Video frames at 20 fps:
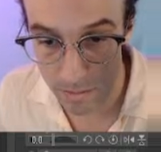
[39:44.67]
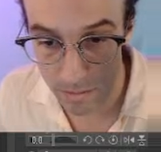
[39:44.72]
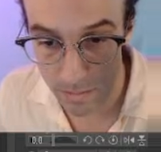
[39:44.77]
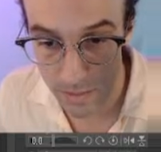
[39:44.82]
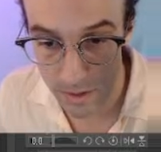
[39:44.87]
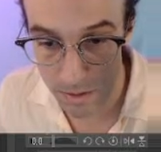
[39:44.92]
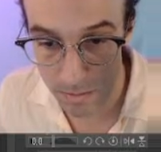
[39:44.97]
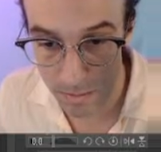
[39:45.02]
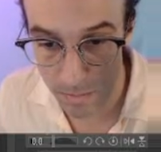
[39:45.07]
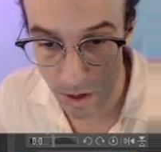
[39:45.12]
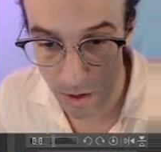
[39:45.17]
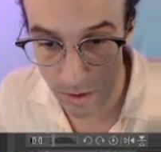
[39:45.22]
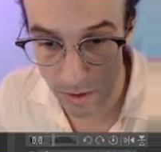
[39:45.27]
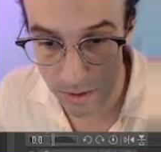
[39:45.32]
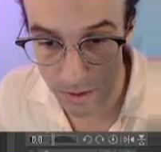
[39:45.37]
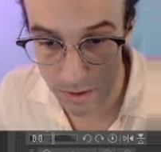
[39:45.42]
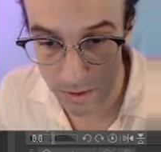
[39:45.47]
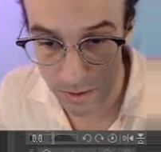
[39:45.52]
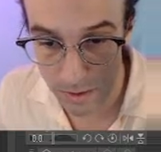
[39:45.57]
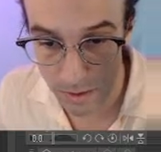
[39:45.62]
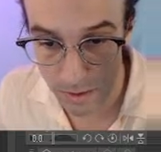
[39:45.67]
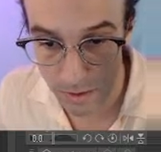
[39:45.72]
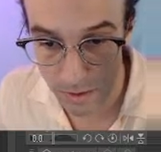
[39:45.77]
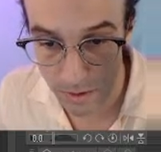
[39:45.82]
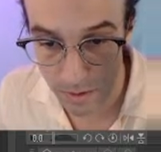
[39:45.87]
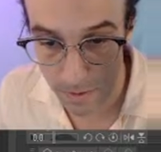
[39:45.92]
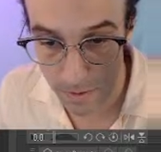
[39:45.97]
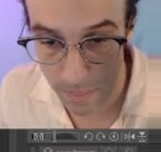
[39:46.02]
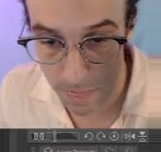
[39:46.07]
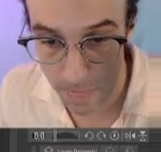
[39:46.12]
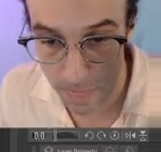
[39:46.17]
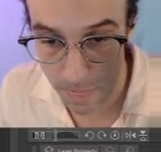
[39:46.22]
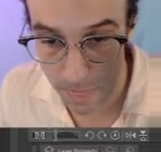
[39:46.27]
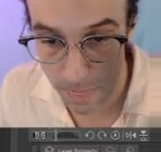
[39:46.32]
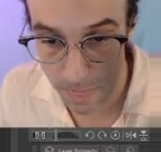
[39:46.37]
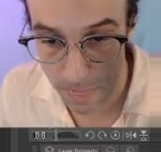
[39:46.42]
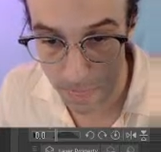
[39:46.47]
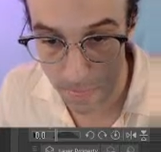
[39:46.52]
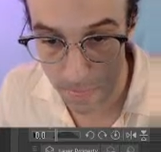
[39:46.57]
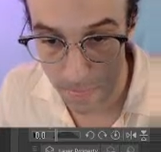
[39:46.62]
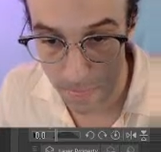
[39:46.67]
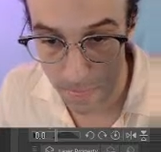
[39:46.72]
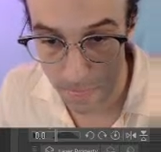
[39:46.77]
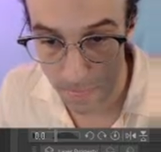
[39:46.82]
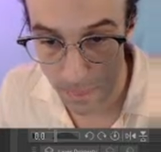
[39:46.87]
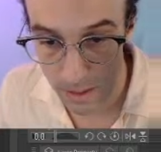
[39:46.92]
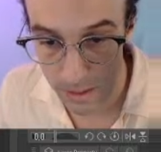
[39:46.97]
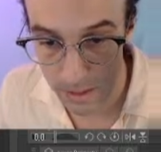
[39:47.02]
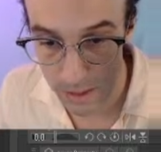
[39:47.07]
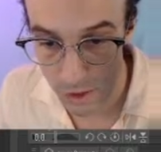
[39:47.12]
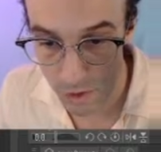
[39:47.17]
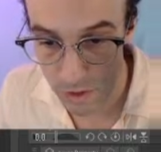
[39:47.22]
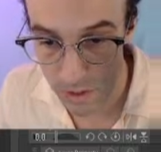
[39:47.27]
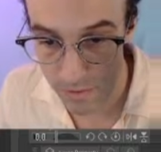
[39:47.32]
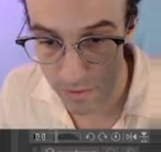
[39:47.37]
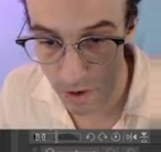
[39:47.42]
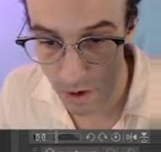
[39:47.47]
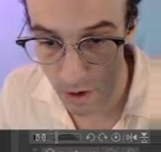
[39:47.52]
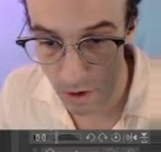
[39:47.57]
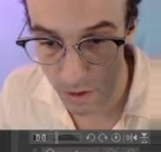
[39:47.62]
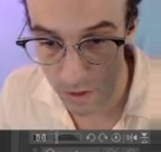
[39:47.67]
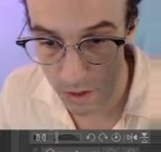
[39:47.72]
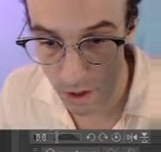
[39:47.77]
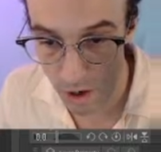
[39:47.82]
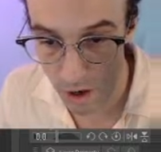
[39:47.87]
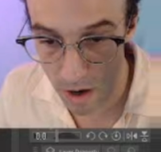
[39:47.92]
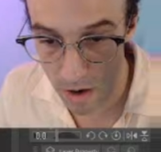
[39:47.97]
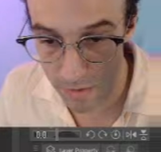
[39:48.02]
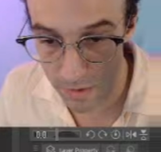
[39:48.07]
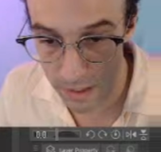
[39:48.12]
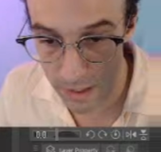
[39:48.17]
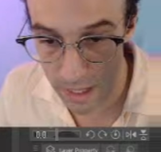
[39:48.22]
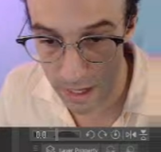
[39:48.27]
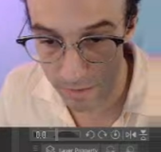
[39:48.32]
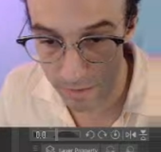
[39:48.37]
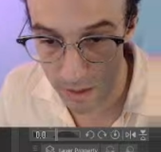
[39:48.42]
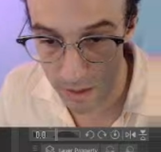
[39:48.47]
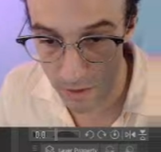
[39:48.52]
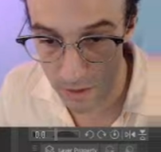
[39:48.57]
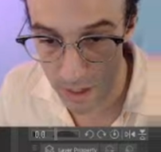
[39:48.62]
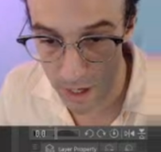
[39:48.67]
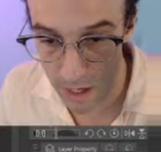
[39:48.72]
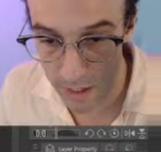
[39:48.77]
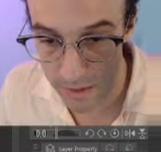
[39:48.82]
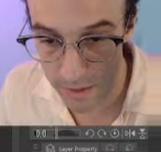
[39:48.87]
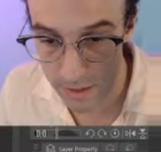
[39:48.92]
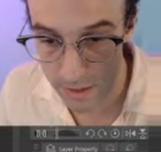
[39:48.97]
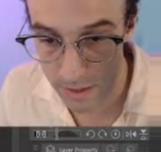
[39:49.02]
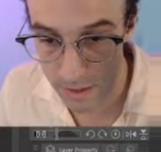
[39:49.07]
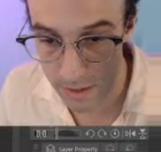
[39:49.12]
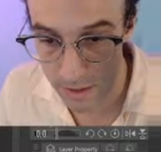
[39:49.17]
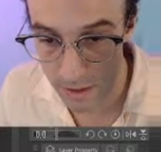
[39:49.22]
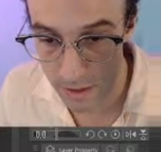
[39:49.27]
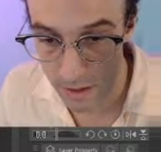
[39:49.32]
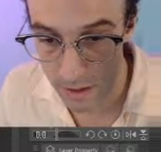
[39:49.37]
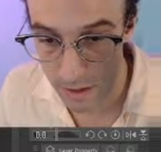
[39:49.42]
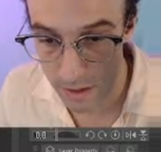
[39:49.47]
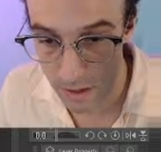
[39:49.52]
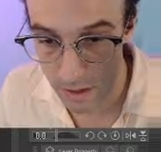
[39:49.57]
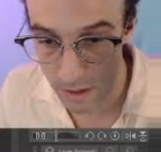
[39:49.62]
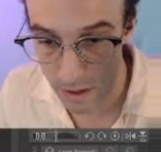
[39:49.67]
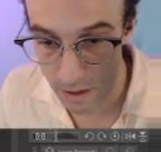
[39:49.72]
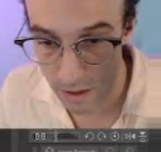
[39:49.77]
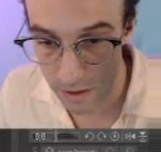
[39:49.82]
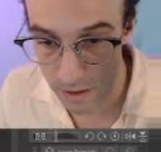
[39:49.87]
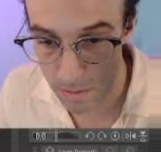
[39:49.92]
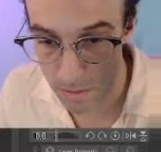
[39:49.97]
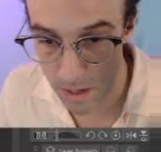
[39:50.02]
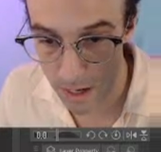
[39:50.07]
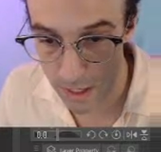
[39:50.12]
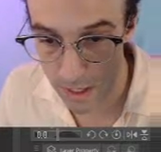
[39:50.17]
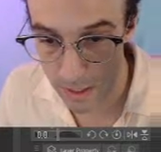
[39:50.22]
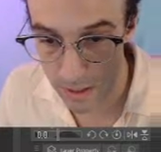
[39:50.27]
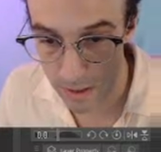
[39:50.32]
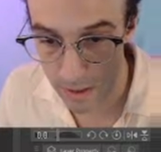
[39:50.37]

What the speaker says: some marks, because tree frogs often have little dots on their body.